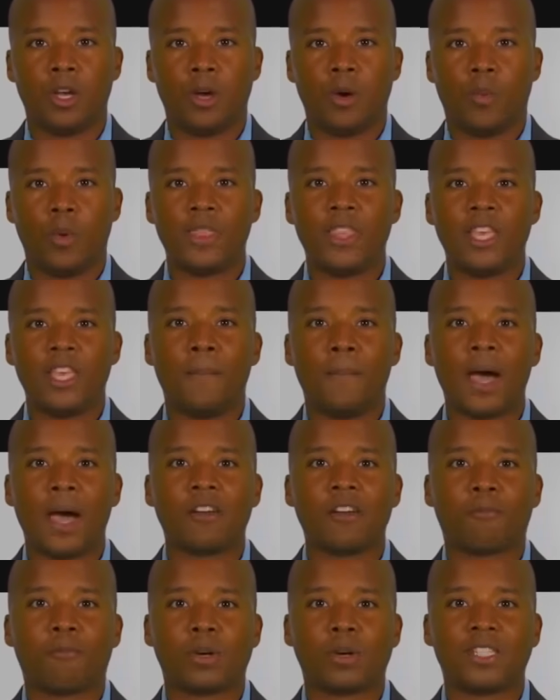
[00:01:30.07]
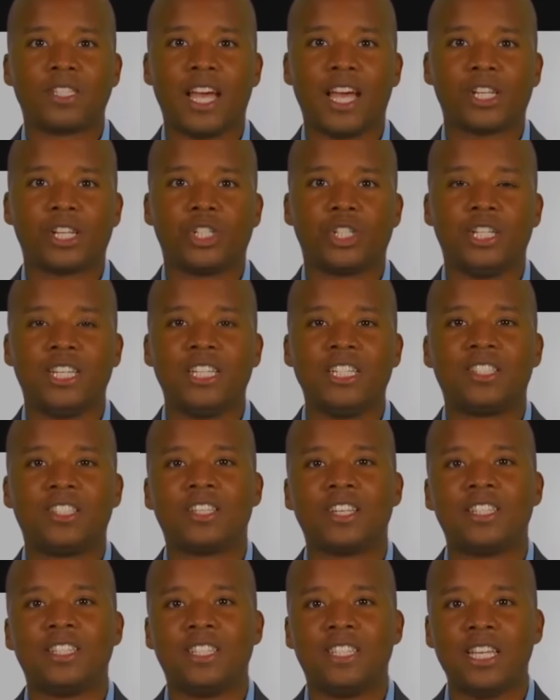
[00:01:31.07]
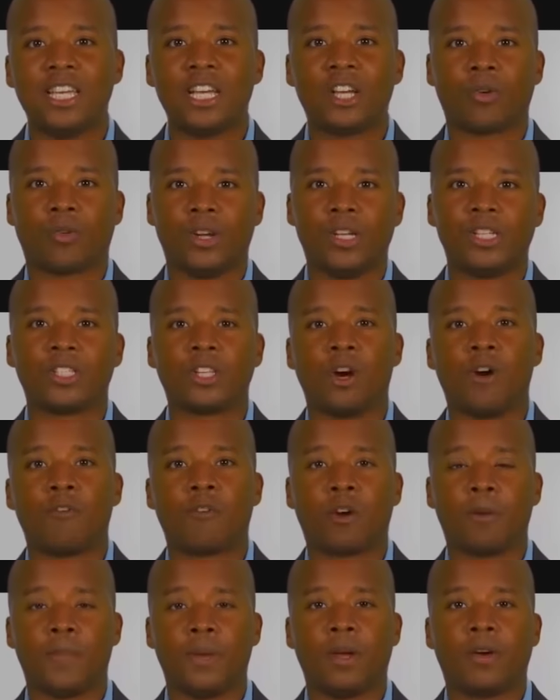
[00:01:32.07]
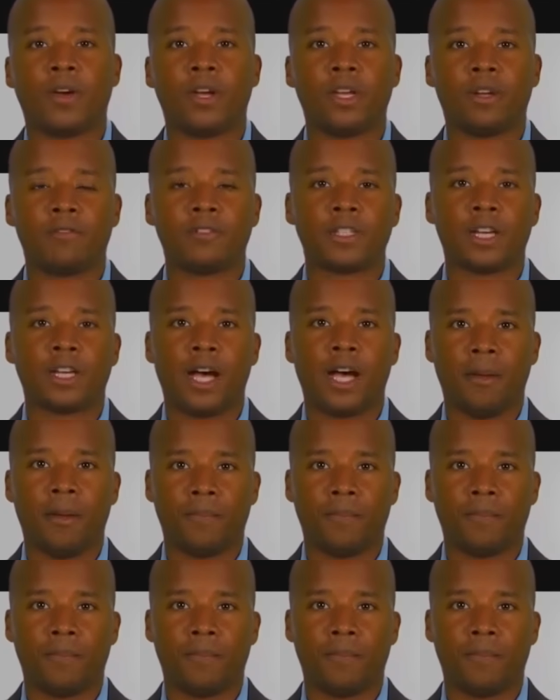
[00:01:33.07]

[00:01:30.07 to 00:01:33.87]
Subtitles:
when the amount of protection needs to decrease over a period of time.